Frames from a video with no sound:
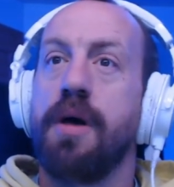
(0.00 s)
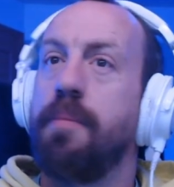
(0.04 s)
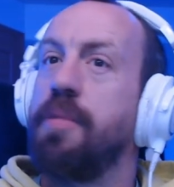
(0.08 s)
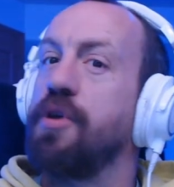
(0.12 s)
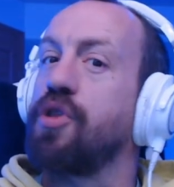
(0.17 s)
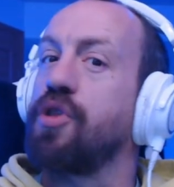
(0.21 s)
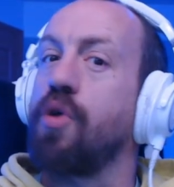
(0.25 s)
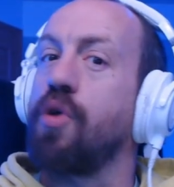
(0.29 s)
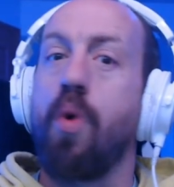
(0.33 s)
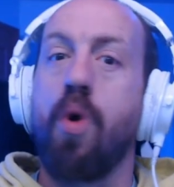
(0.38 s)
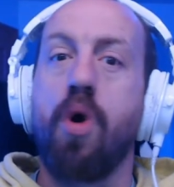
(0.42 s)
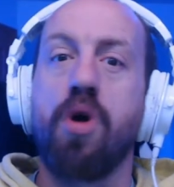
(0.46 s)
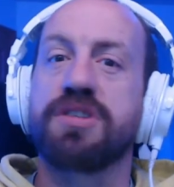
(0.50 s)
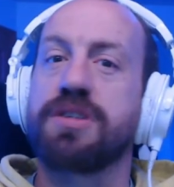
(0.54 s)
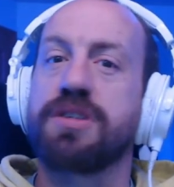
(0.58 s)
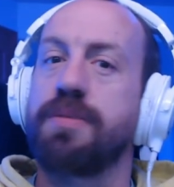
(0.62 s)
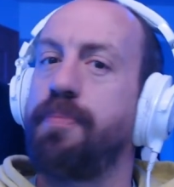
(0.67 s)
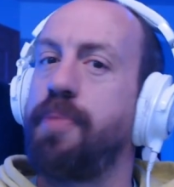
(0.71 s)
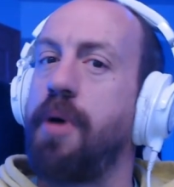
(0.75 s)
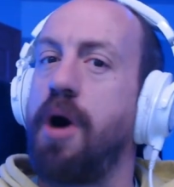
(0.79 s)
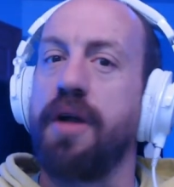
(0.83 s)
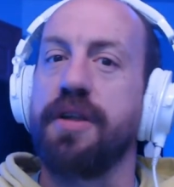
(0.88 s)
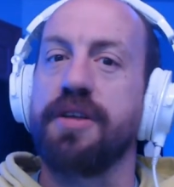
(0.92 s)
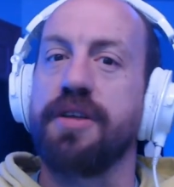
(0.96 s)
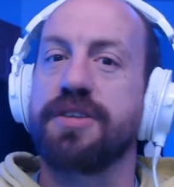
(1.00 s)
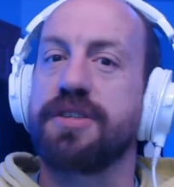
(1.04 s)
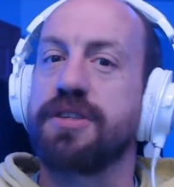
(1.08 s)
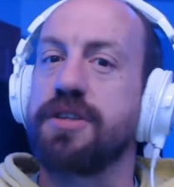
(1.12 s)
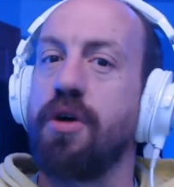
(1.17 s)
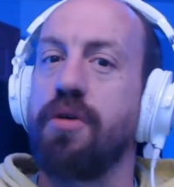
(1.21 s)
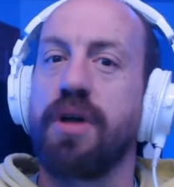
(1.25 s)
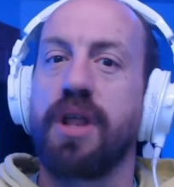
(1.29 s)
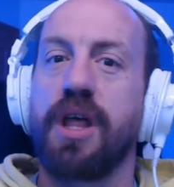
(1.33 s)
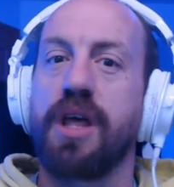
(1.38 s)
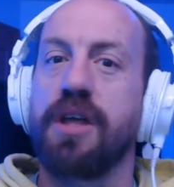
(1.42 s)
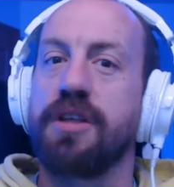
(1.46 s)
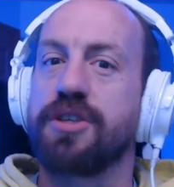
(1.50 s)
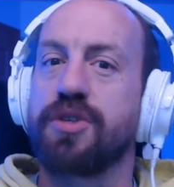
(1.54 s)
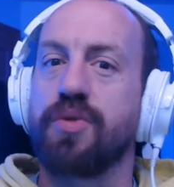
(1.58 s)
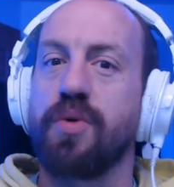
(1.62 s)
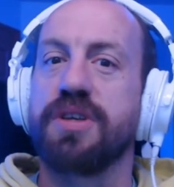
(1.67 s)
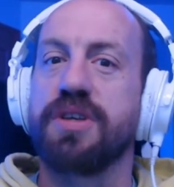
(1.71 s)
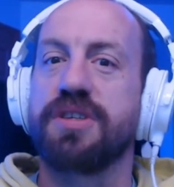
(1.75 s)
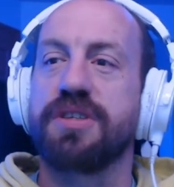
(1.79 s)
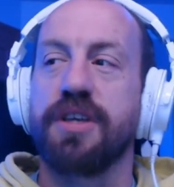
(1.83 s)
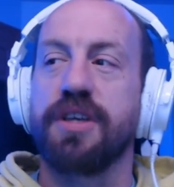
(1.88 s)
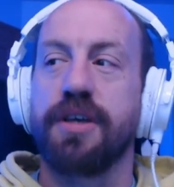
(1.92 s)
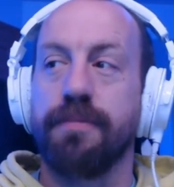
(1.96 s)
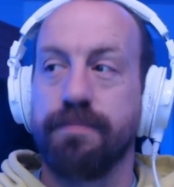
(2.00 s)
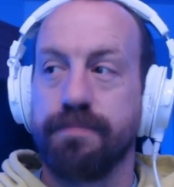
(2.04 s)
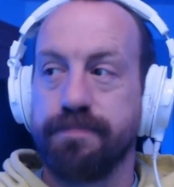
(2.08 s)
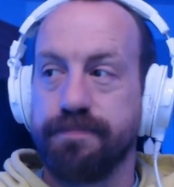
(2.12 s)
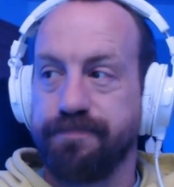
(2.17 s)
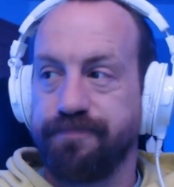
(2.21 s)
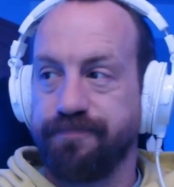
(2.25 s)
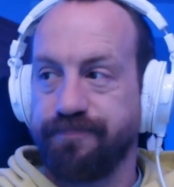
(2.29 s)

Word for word: But the war is upon us. Don't get it twisted.